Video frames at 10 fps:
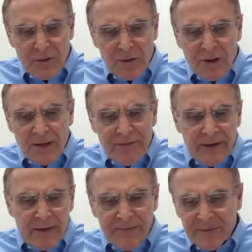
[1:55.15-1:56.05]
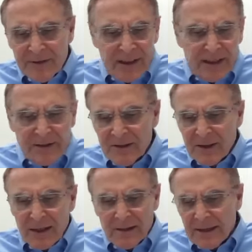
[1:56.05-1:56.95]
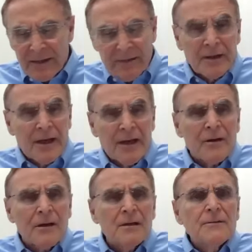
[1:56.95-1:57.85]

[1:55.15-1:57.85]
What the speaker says: Do they vary from state to state, county to county?